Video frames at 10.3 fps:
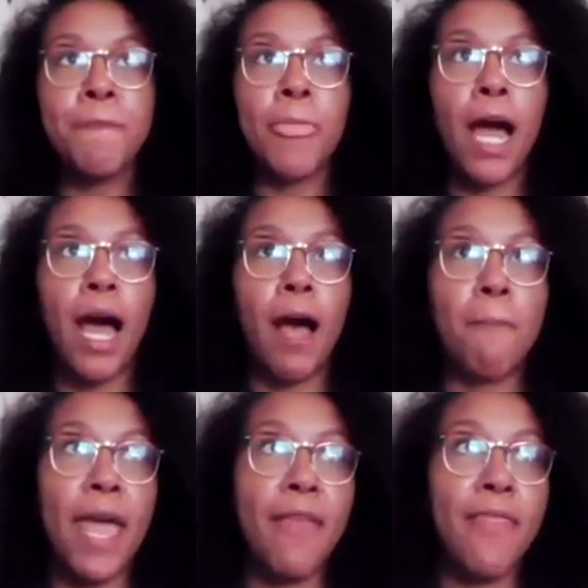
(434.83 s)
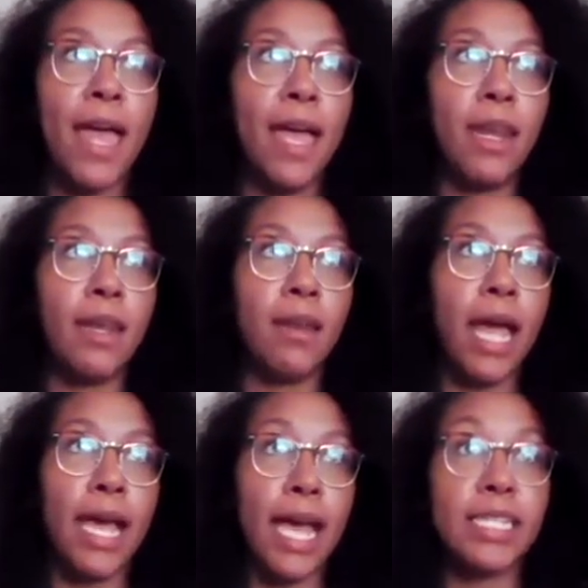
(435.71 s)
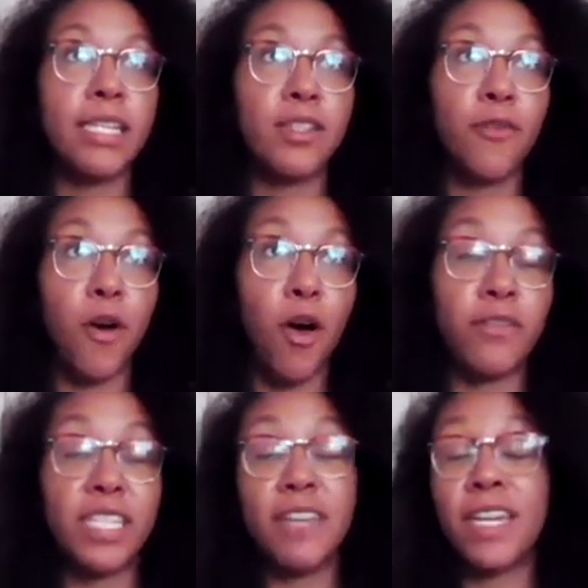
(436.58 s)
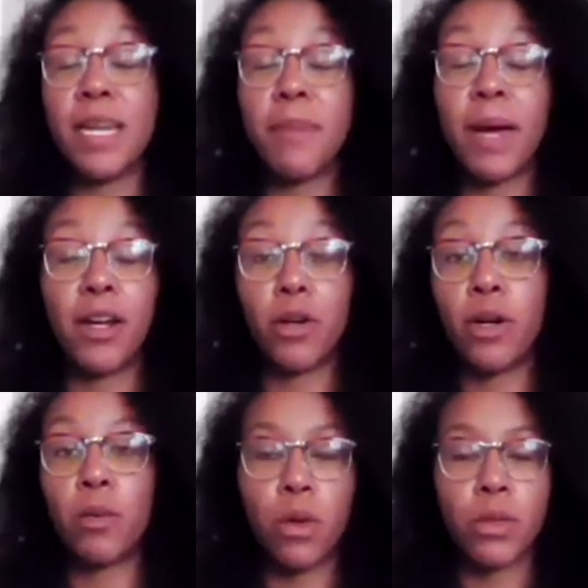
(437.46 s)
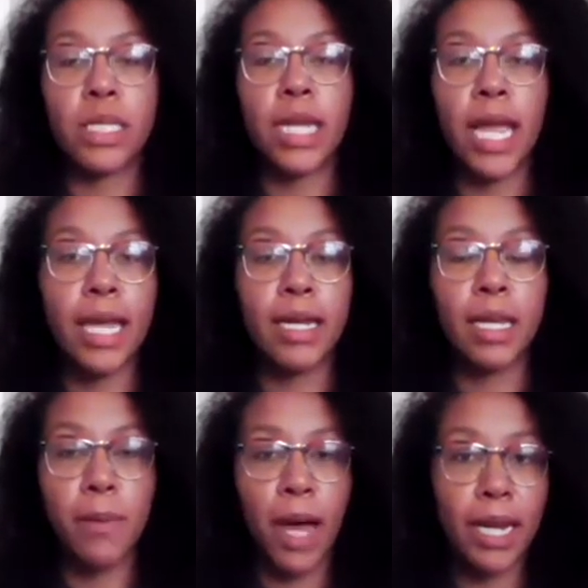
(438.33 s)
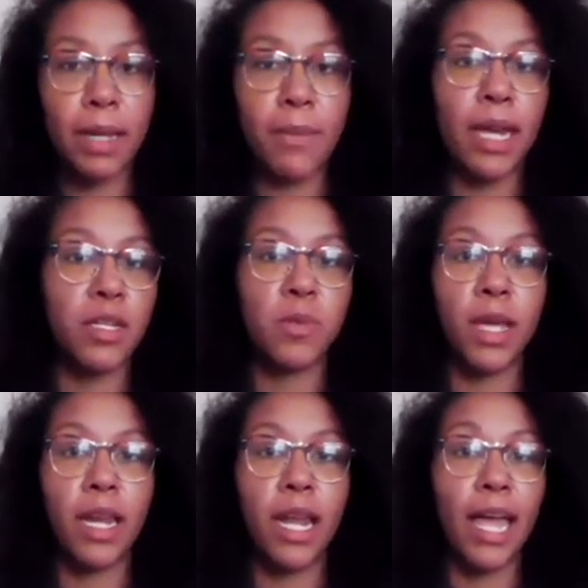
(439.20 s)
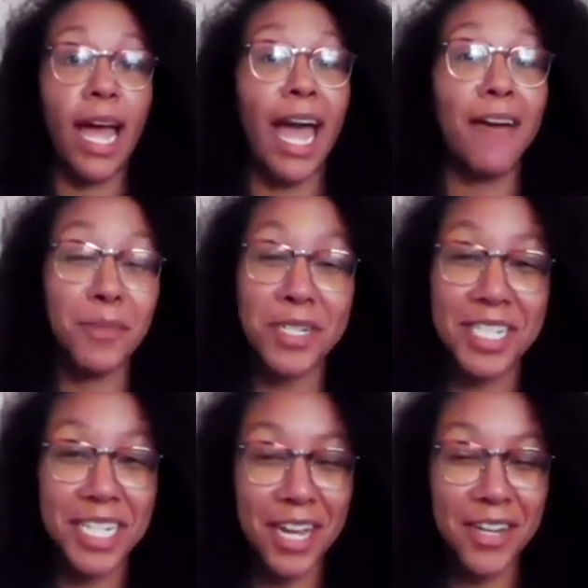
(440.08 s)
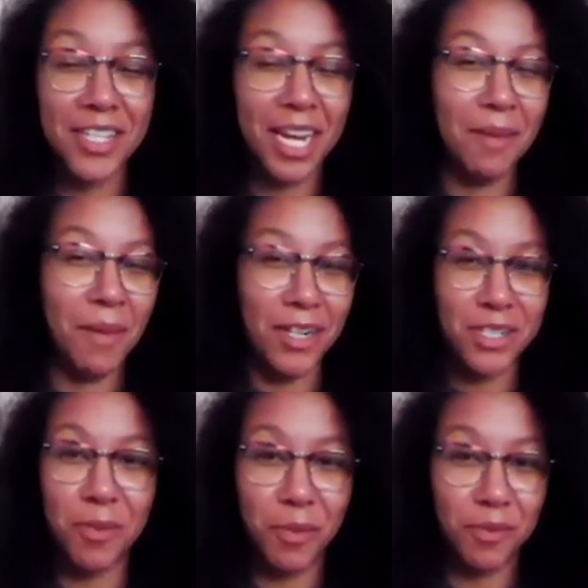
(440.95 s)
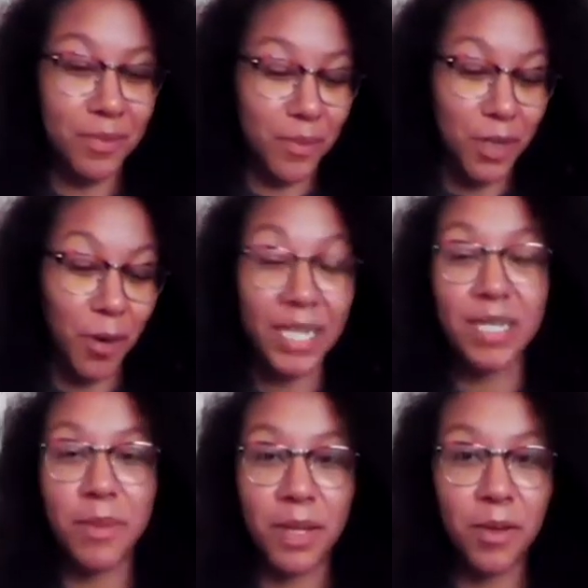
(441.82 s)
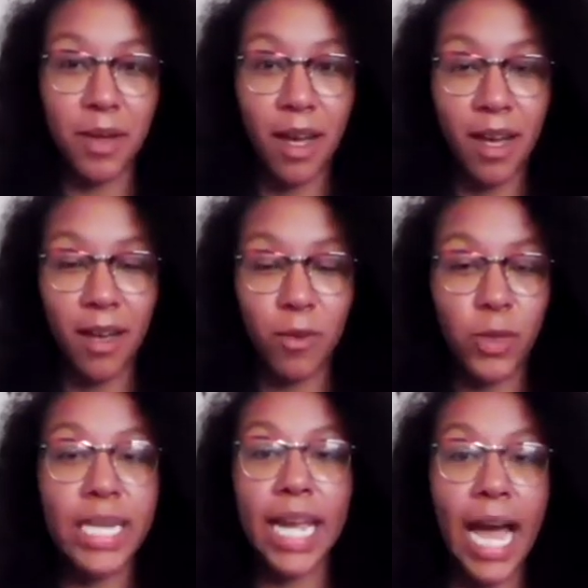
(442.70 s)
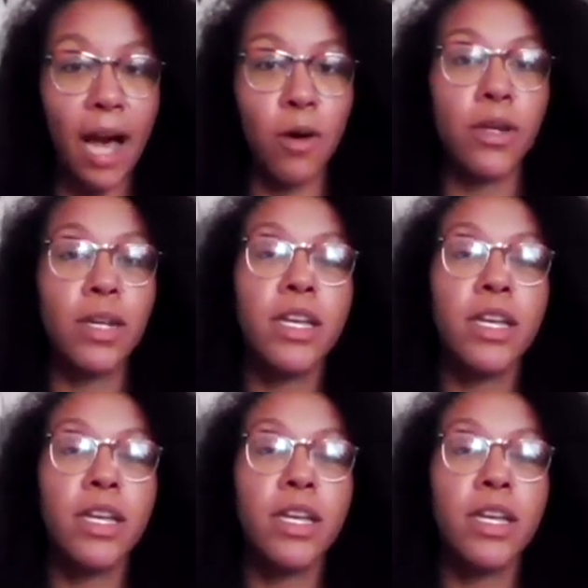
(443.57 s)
And then as it's evolved, even in my current role today in commodity management, I have a presentation that I'm actually going to be reading out